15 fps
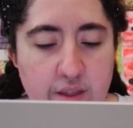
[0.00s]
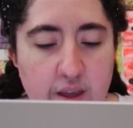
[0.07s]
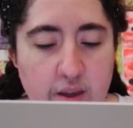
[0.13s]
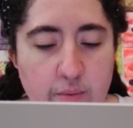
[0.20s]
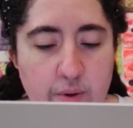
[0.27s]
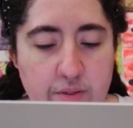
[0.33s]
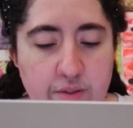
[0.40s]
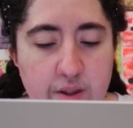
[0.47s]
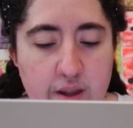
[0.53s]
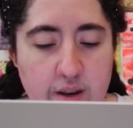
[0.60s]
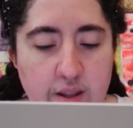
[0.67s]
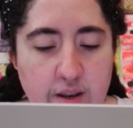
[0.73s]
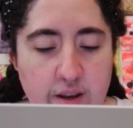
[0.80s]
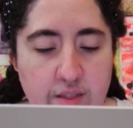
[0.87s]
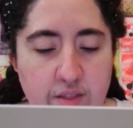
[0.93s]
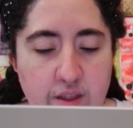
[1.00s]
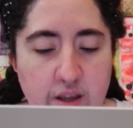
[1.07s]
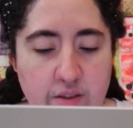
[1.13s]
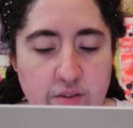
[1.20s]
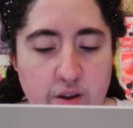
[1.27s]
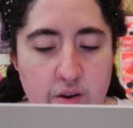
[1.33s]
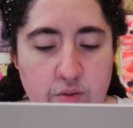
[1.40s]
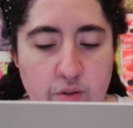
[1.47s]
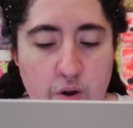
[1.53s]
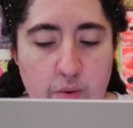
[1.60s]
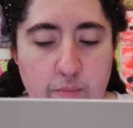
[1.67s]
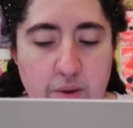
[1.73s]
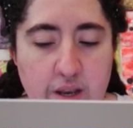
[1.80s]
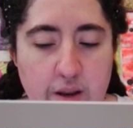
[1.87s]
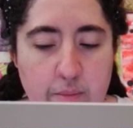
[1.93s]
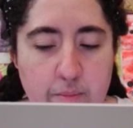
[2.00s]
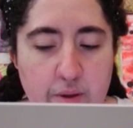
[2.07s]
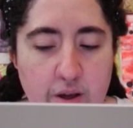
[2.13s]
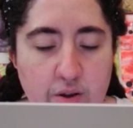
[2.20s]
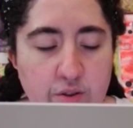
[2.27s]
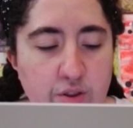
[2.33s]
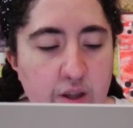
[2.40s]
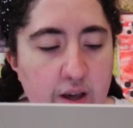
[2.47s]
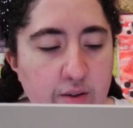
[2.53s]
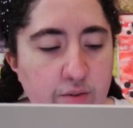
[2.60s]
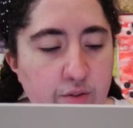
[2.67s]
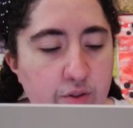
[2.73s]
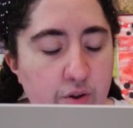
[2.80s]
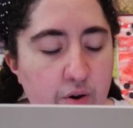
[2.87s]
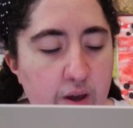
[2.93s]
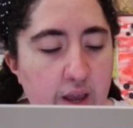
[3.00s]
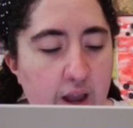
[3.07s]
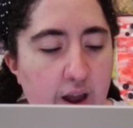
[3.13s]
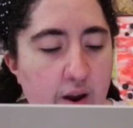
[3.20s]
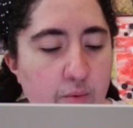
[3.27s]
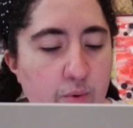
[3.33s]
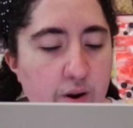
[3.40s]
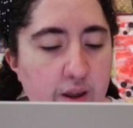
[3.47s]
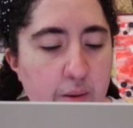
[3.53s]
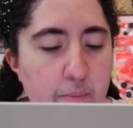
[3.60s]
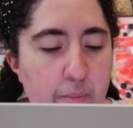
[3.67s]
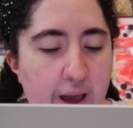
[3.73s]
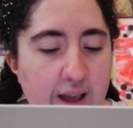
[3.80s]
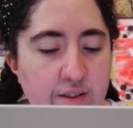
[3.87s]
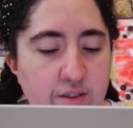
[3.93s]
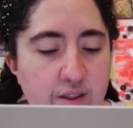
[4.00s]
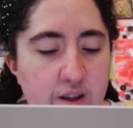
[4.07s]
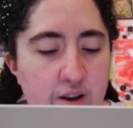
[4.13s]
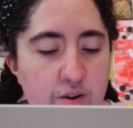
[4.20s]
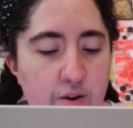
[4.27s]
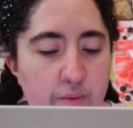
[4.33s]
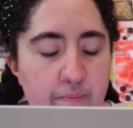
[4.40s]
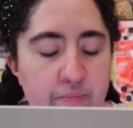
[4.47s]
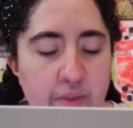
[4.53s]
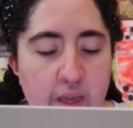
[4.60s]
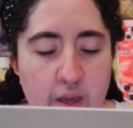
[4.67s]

and he was 36 years old, medium build, tall, stoic, hard-working bartender,